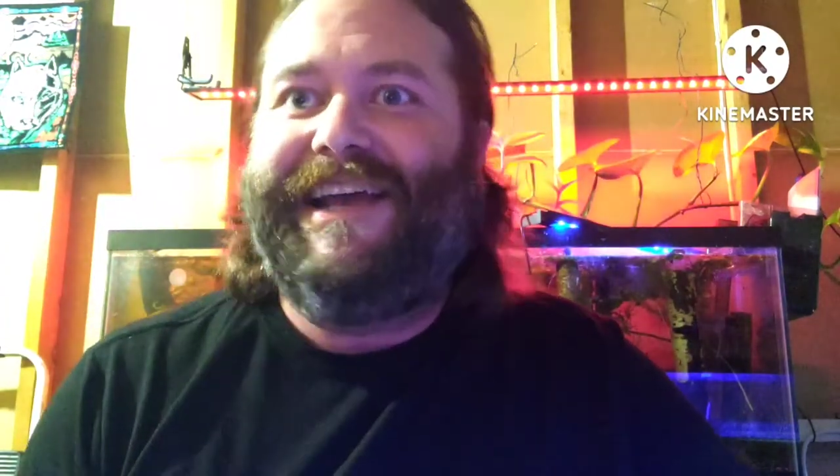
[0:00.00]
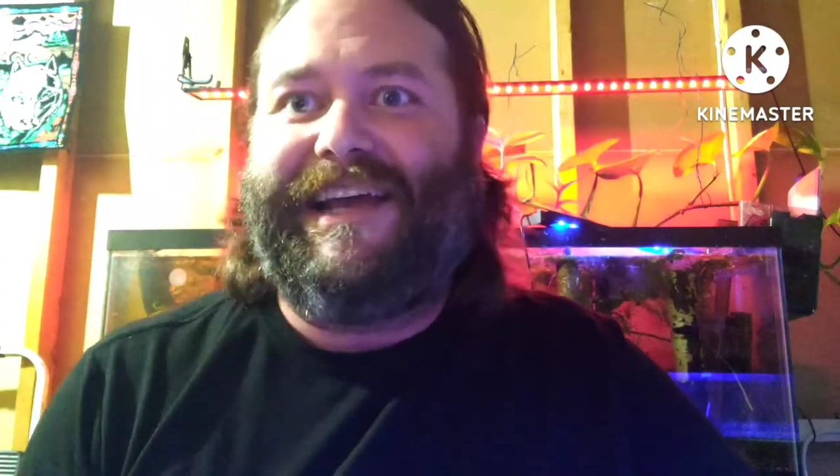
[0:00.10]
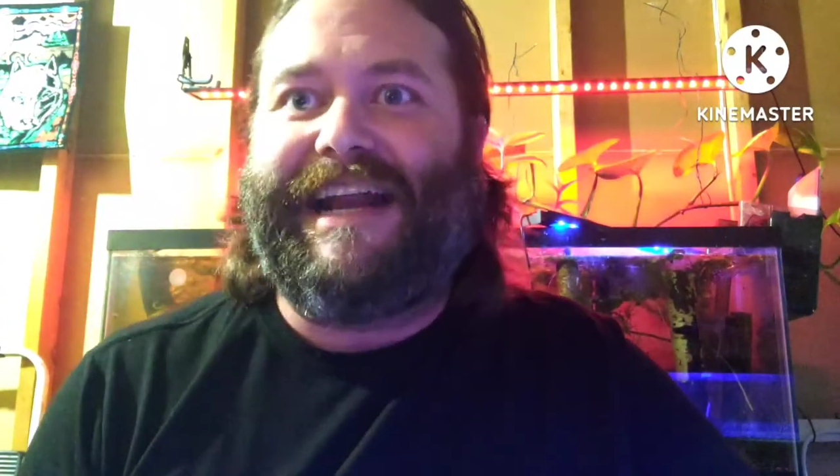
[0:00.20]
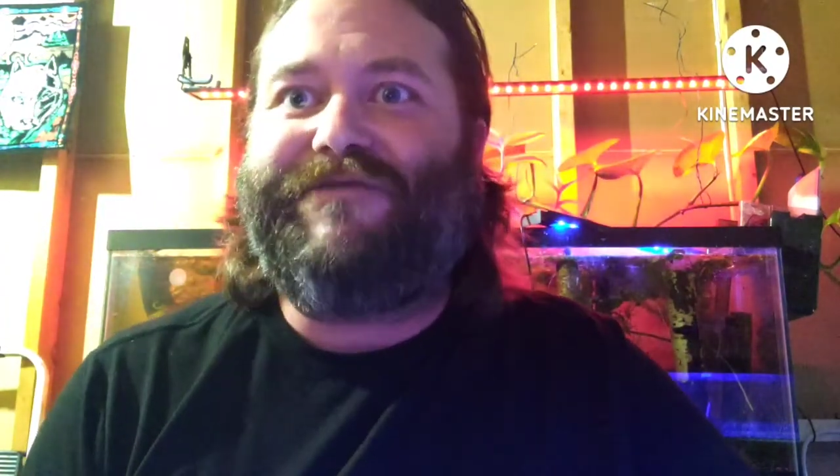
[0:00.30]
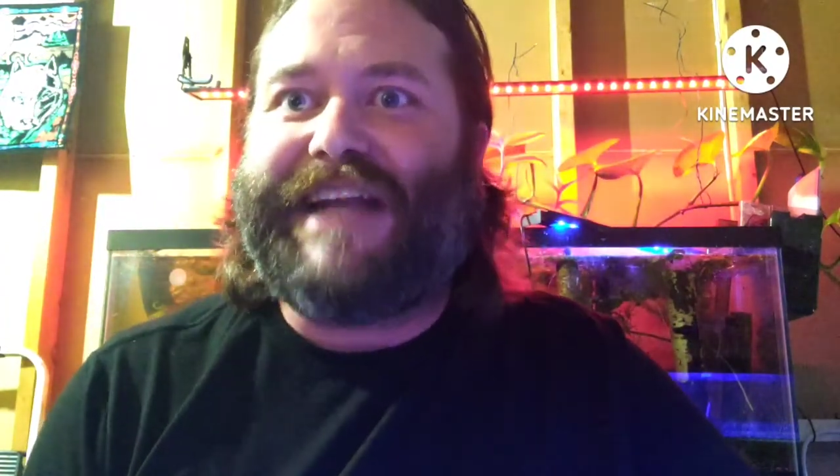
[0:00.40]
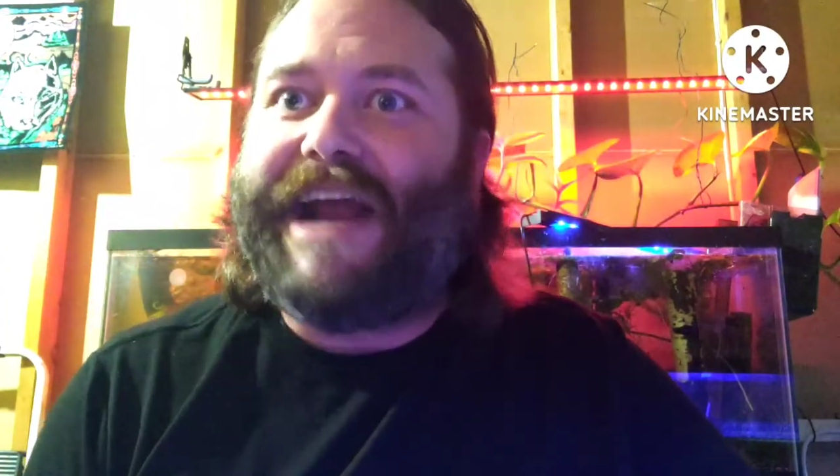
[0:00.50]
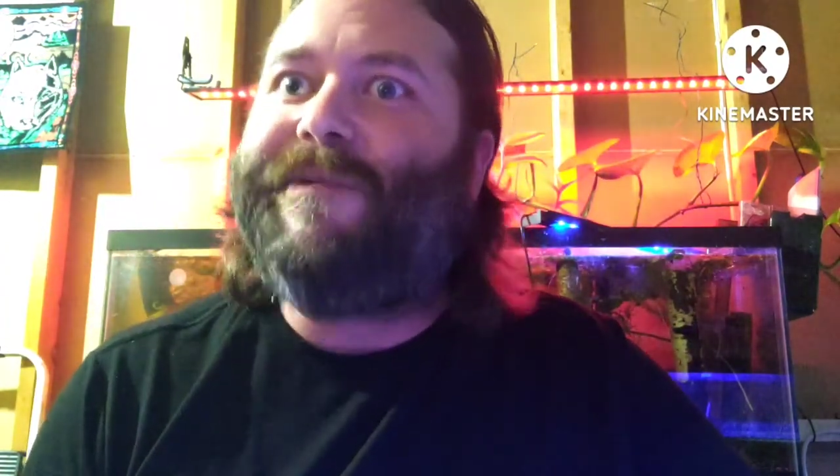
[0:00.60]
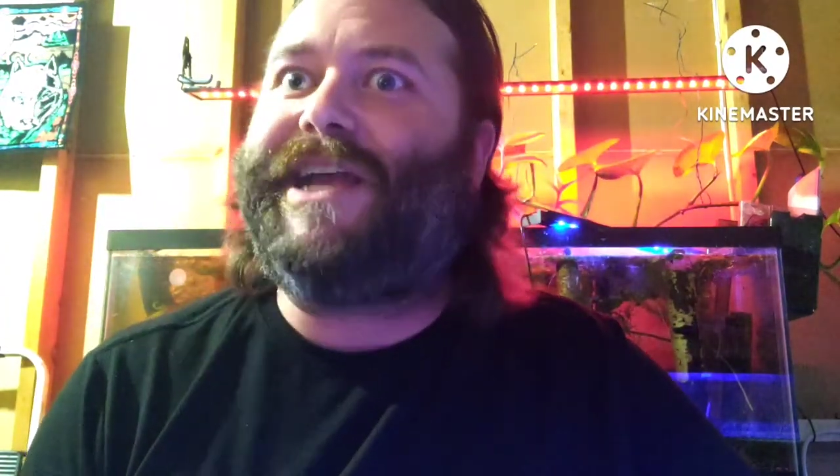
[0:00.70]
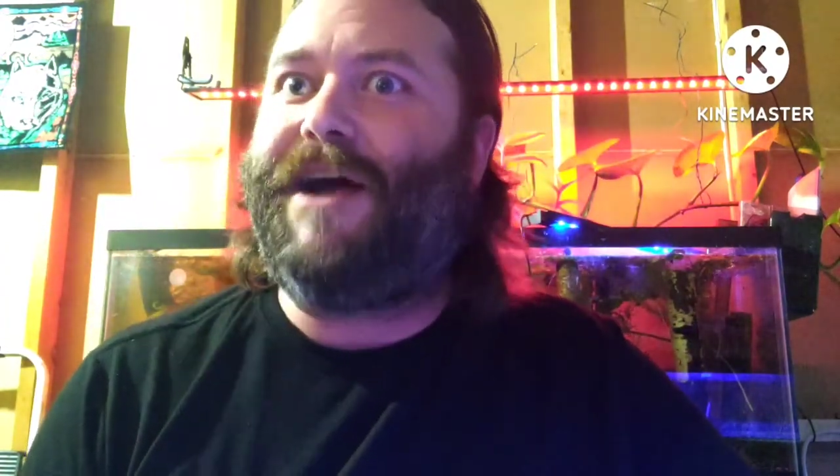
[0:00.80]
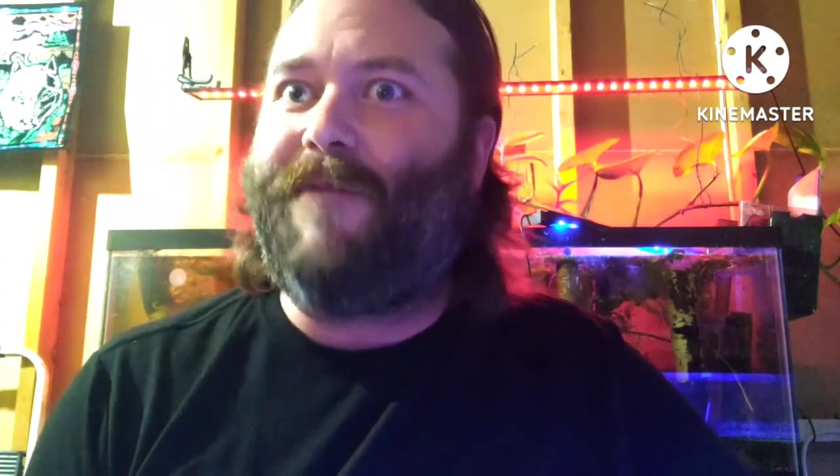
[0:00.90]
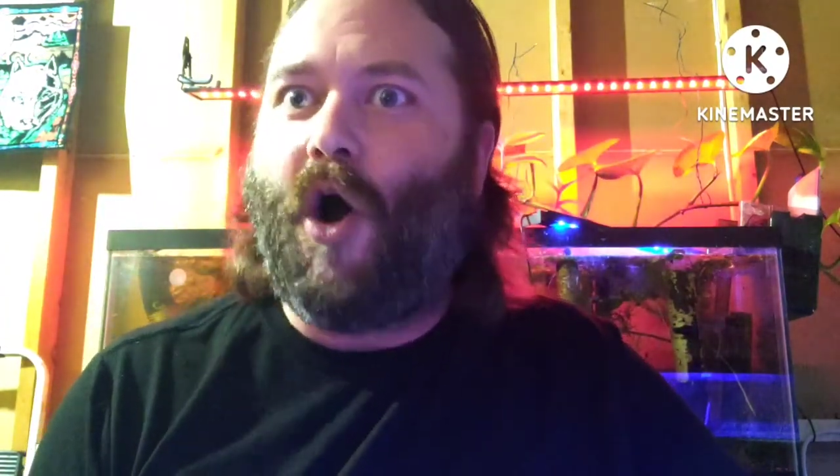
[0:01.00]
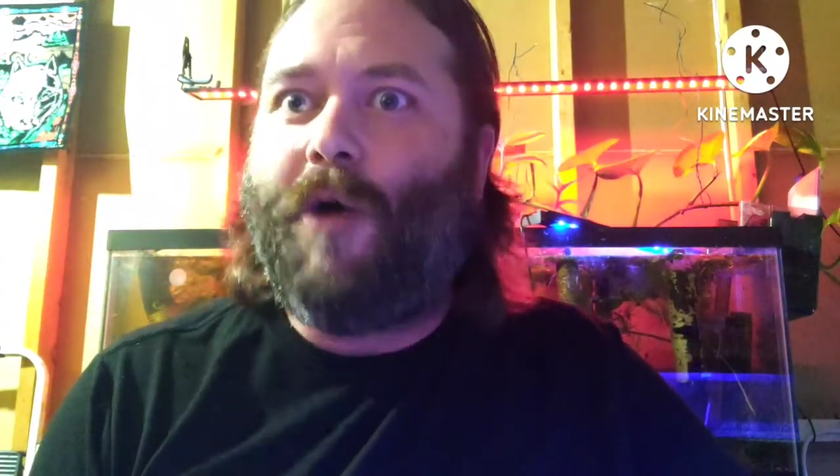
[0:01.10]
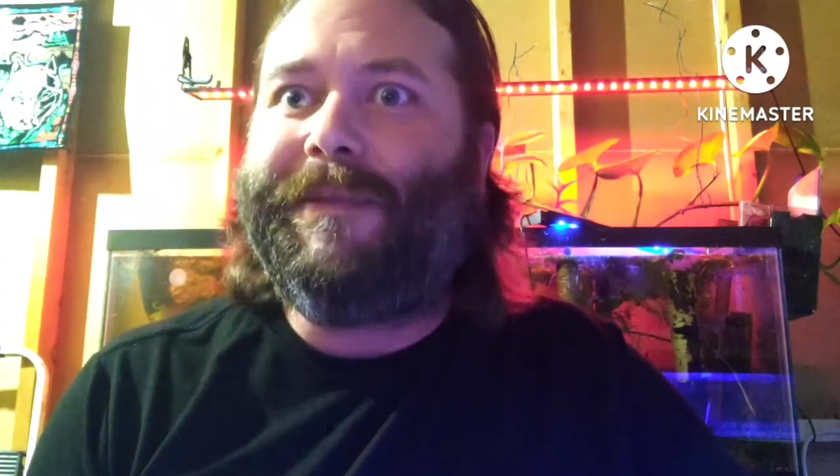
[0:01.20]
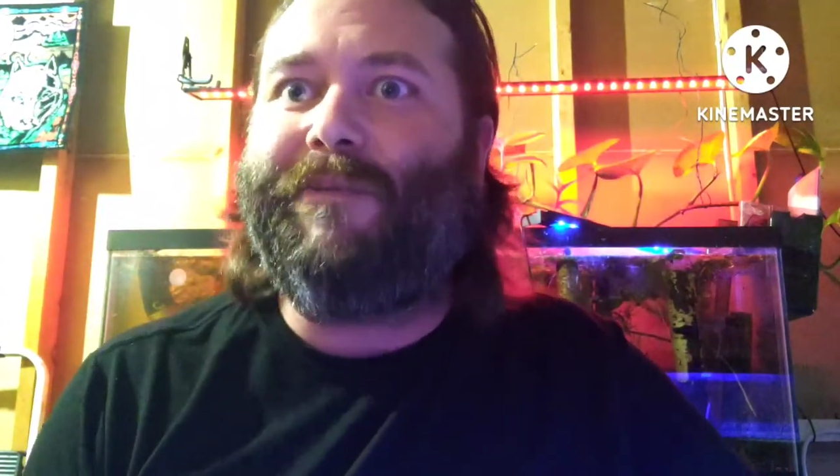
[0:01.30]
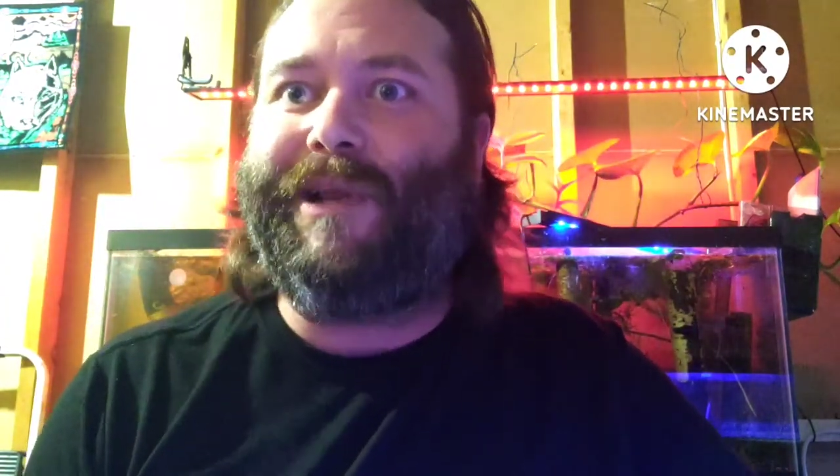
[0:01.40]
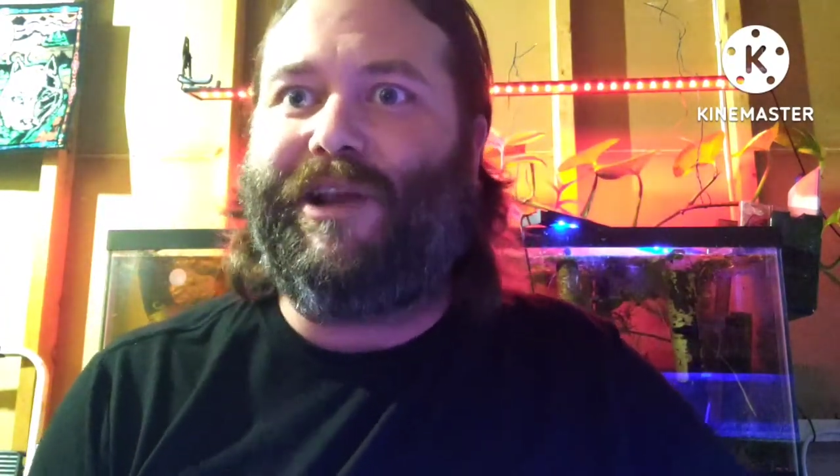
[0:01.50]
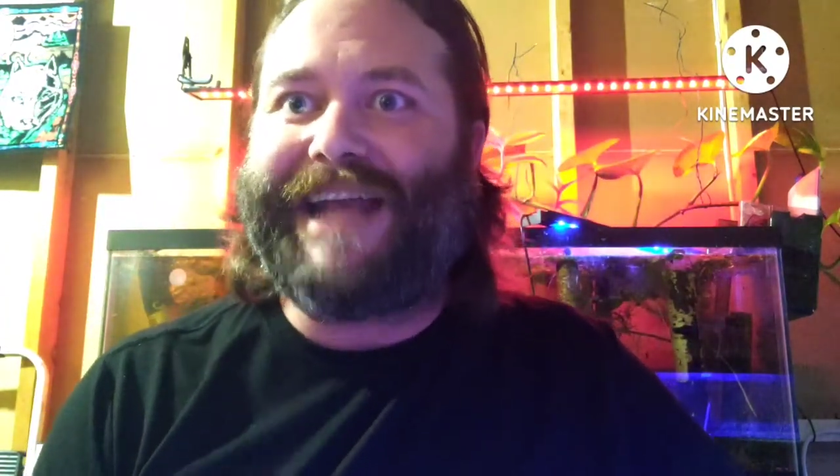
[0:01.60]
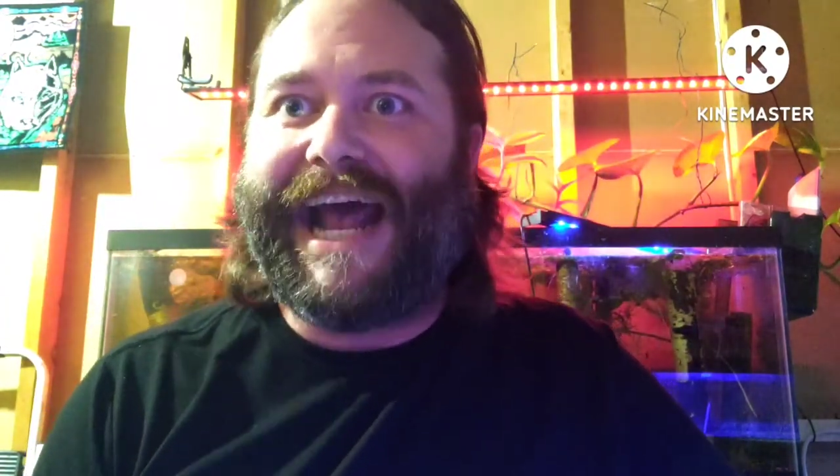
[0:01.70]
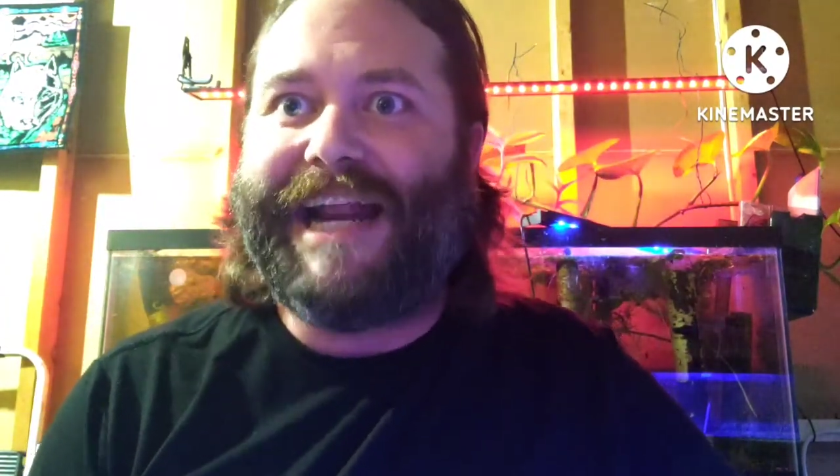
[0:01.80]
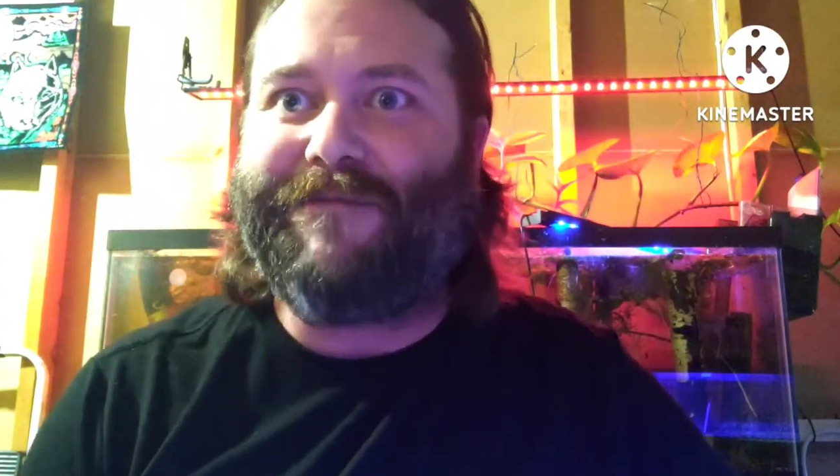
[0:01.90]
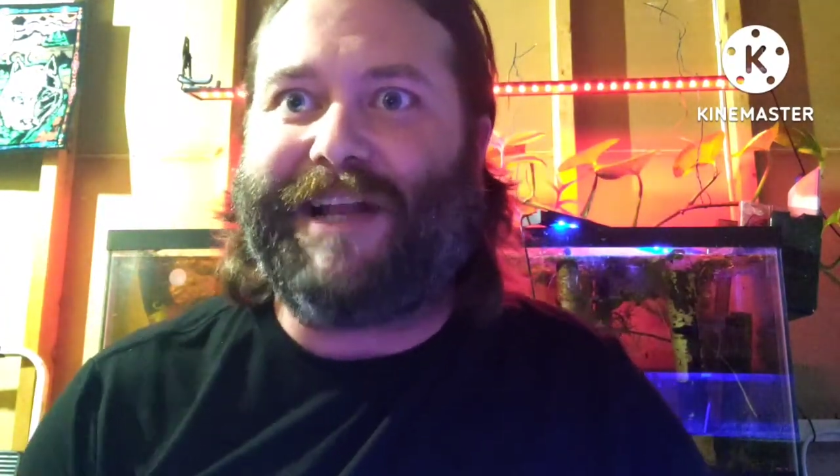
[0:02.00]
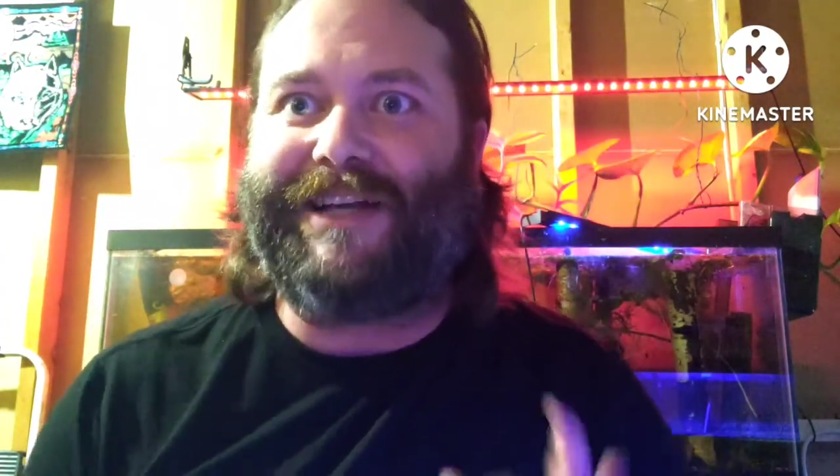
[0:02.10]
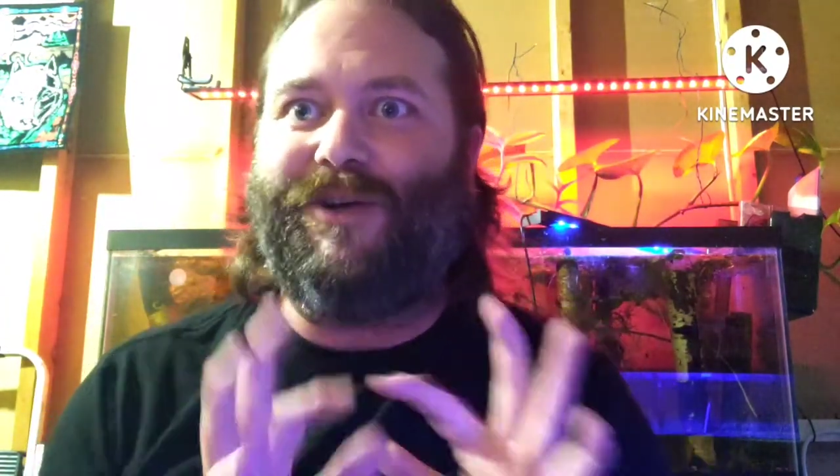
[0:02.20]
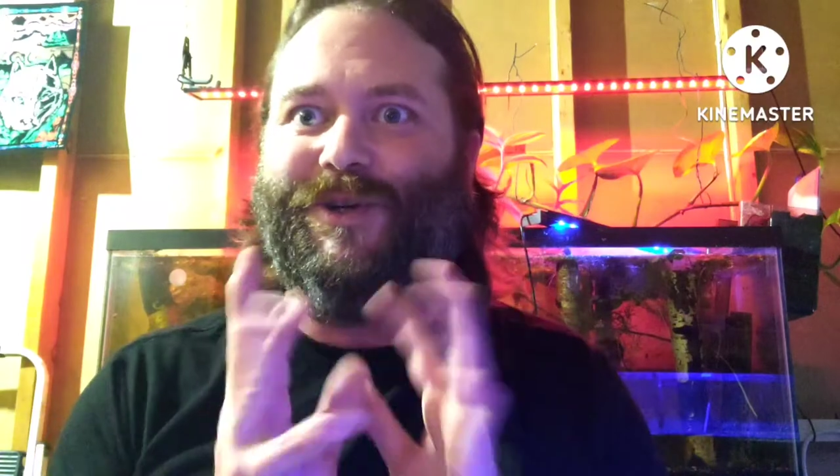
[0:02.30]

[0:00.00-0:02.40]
and every day we come home and we look at it and we're like,